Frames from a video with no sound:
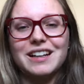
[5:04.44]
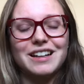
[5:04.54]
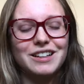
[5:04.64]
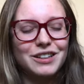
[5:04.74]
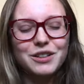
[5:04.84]
a
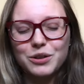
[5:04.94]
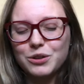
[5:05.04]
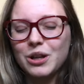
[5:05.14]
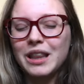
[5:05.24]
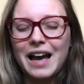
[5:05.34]
good
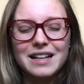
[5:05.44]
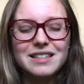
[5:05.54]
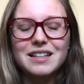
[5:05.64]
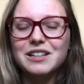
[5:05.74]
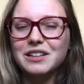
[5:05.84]
old
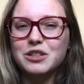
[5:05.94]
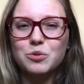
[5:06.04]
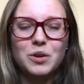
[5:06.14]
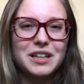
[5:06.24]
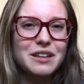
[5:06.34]
classic
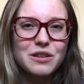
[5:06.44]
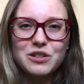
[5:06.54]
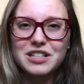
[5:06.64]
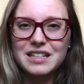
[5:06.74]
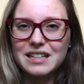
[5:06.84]

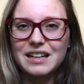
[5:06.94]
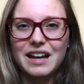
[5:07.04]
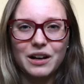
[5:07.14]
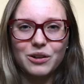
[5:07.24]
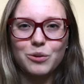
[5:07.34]
2013
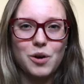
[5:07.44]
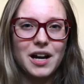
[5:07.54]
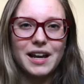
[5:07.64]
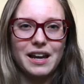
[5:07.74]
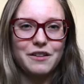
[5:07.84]
era
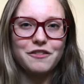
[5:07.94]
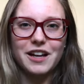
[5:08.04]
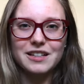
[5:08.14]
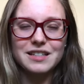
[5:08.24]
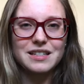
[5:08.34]
YA
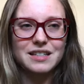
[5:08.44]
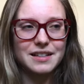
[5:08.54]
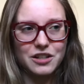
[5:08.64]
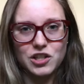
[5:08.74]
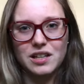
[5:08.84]
fantasy /
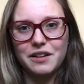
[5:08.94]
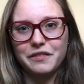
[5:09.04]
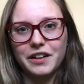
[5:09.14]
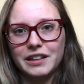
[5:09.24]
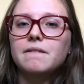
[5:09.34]

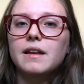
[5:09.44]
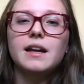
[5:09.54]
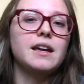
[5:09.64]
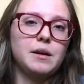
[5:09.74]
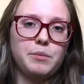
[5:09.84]
sci-fi. I
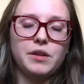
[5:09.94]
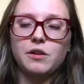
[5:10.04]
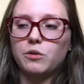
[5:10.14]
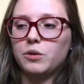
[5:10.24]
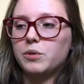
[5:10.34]
can't be the
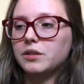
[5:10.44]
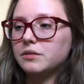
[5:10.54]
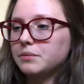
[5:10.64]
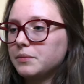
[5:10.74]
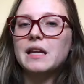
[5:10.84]
only one.
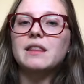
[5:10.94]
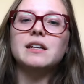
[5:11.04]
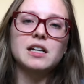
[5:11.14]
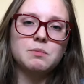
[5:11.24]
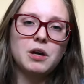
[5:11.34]
The
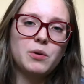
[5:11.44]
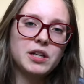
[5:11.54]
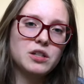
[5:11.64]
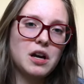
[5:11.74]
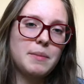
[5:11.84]
next book I want
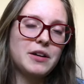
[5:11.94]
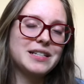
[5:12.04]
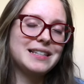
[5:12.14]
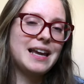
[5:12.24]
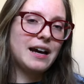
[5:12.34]
to talk about is The